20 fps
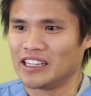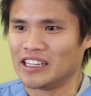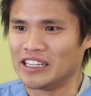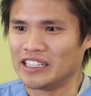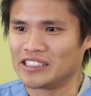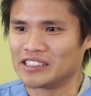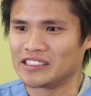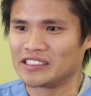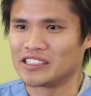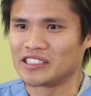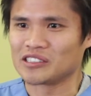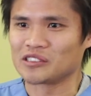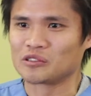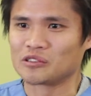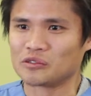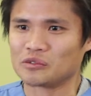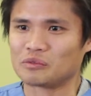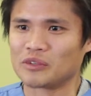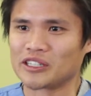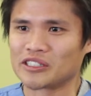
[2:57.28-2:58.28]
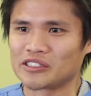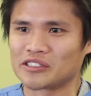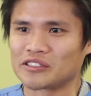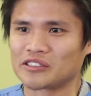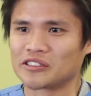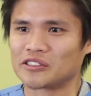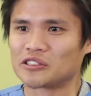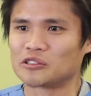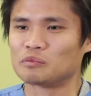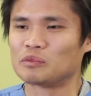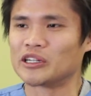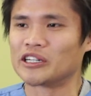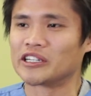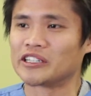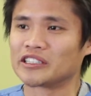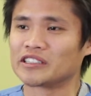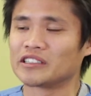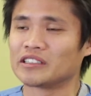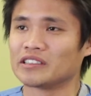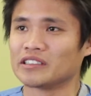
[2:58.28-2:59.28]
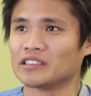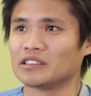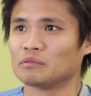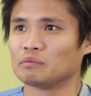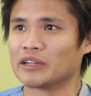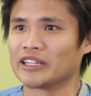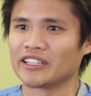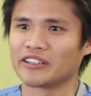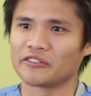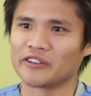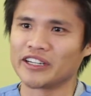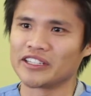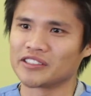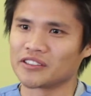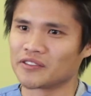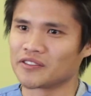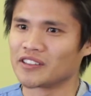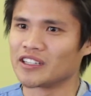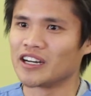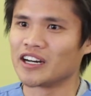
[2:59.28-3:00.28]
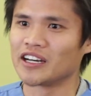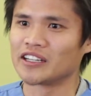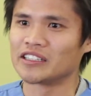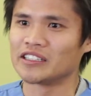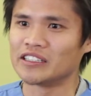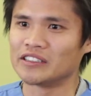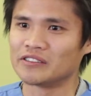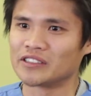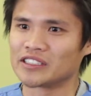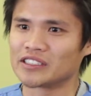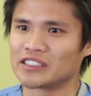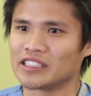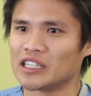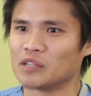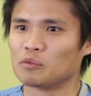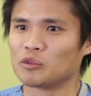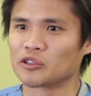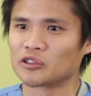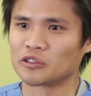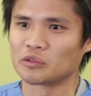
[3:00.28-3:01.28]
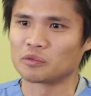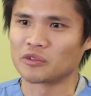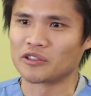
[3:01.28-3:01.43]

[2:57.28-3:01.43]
it's just too much too. But by the grace of God, He was able to